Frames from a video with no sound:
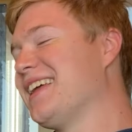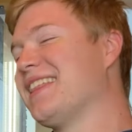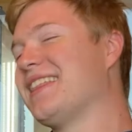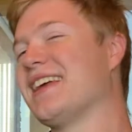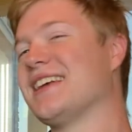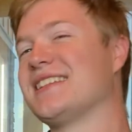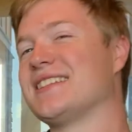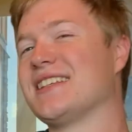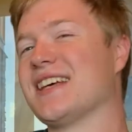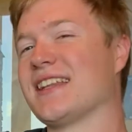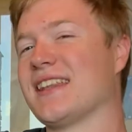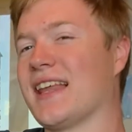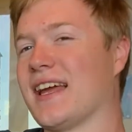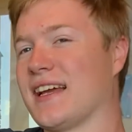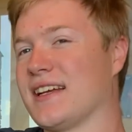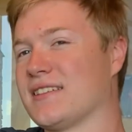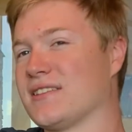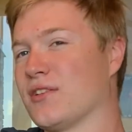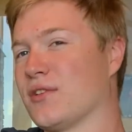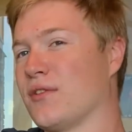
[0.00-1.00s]
They said
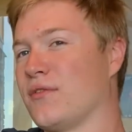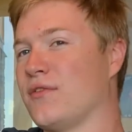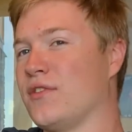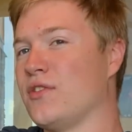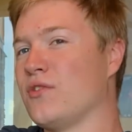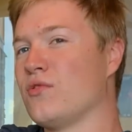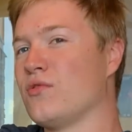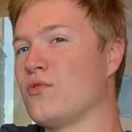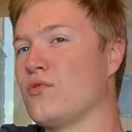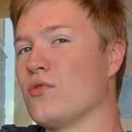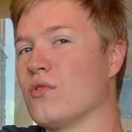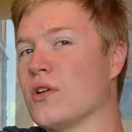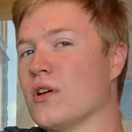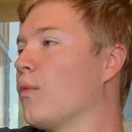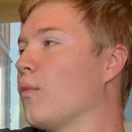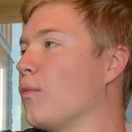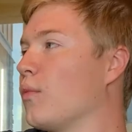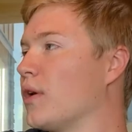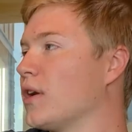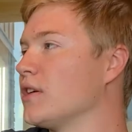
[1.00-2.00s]
like, so if you
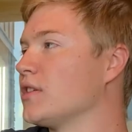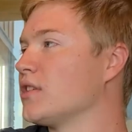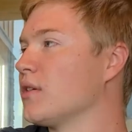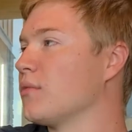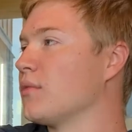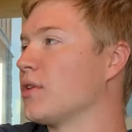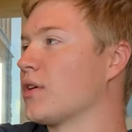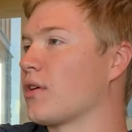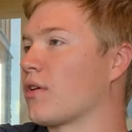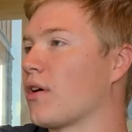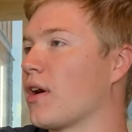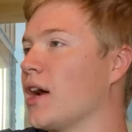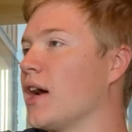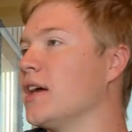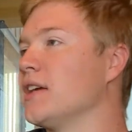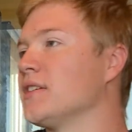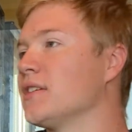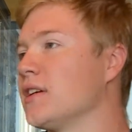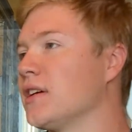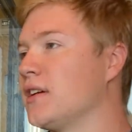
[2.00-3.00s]
bring someone to
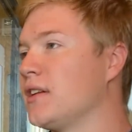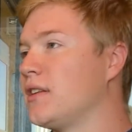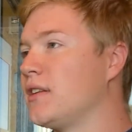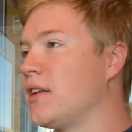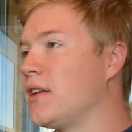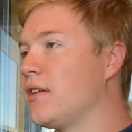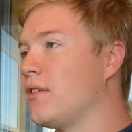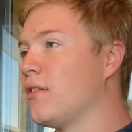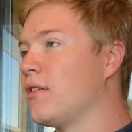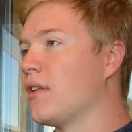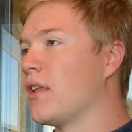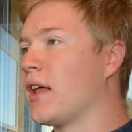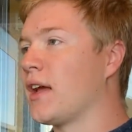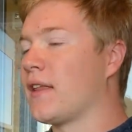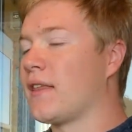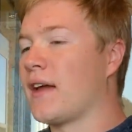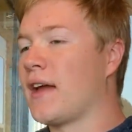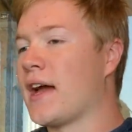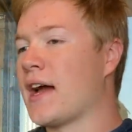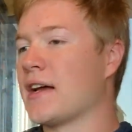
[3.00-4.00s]
Christ and continue to
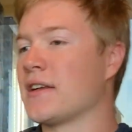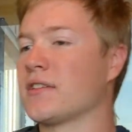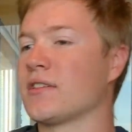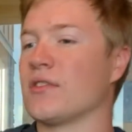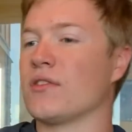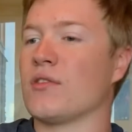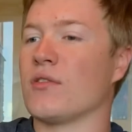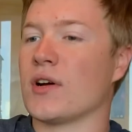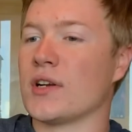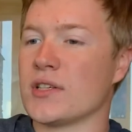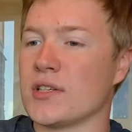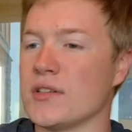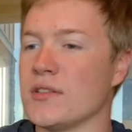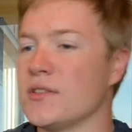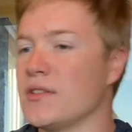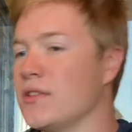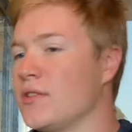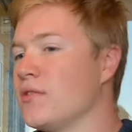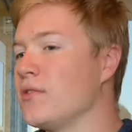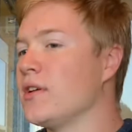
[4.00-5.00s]
like, they ask you
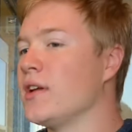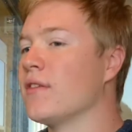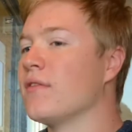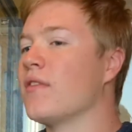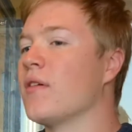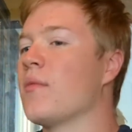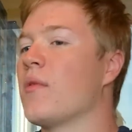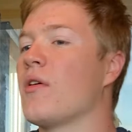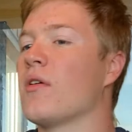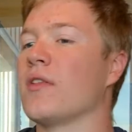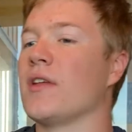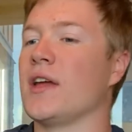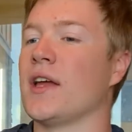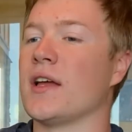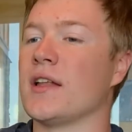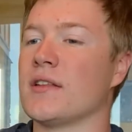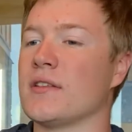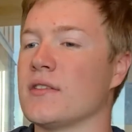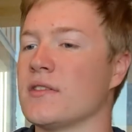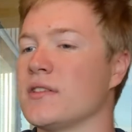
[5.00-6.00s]
questions and you give them all the
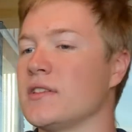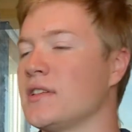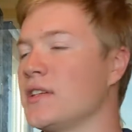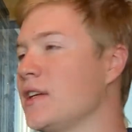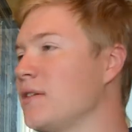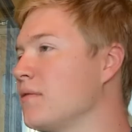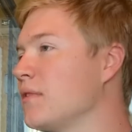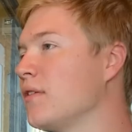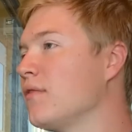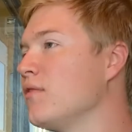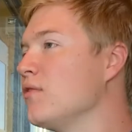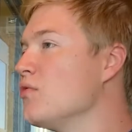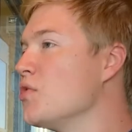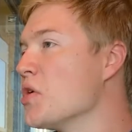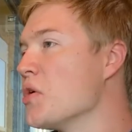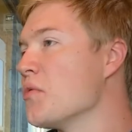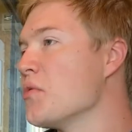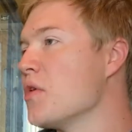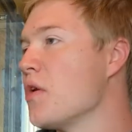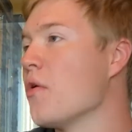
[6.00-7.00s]
answers, even if you
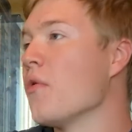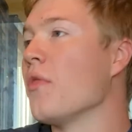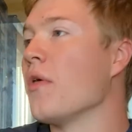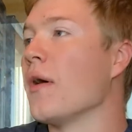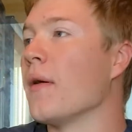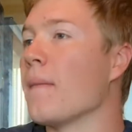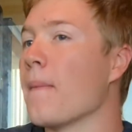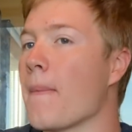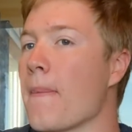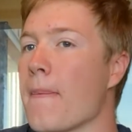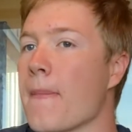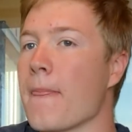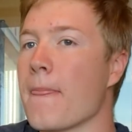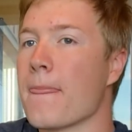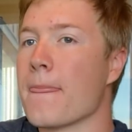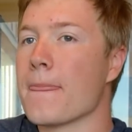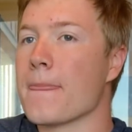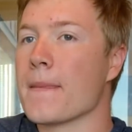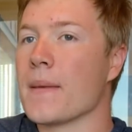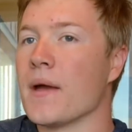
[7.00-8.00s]
don't know them,
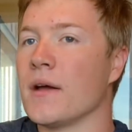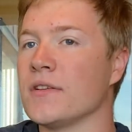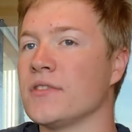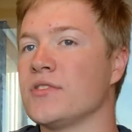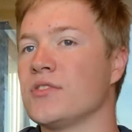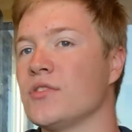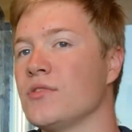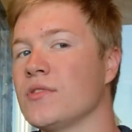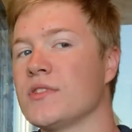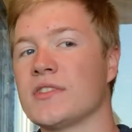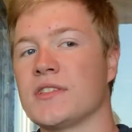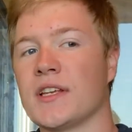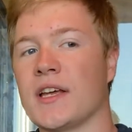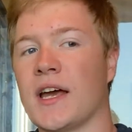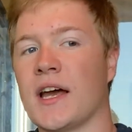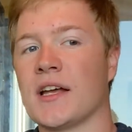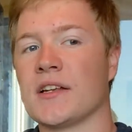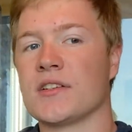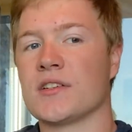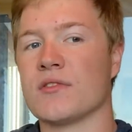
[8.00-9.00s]
as soon as they
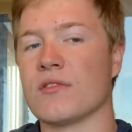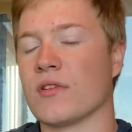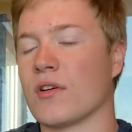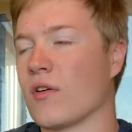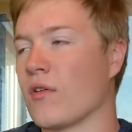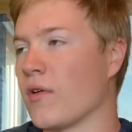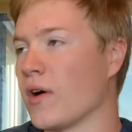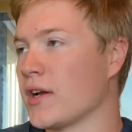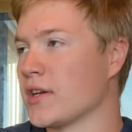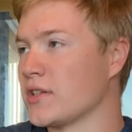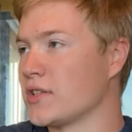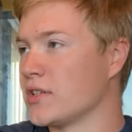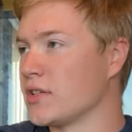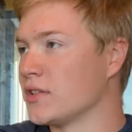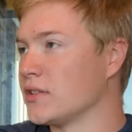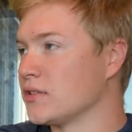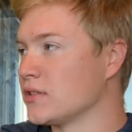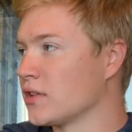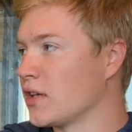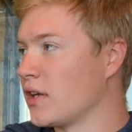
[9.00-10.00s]
ask you a
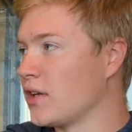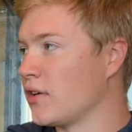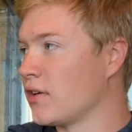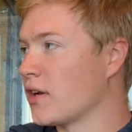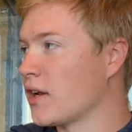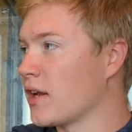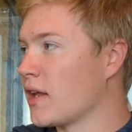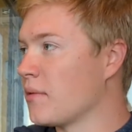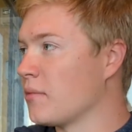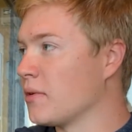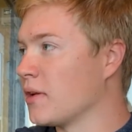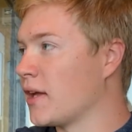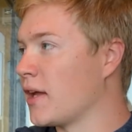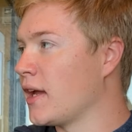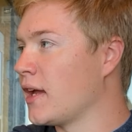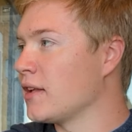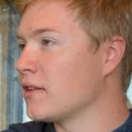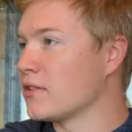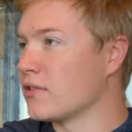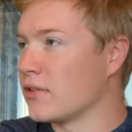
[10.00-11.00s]
question and you're not able to
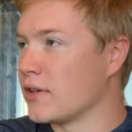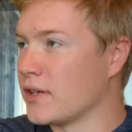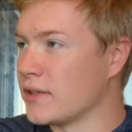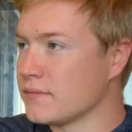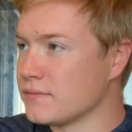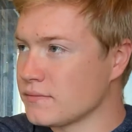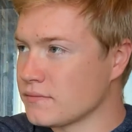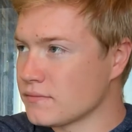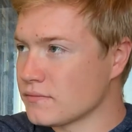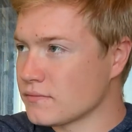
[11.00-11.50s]
answer it,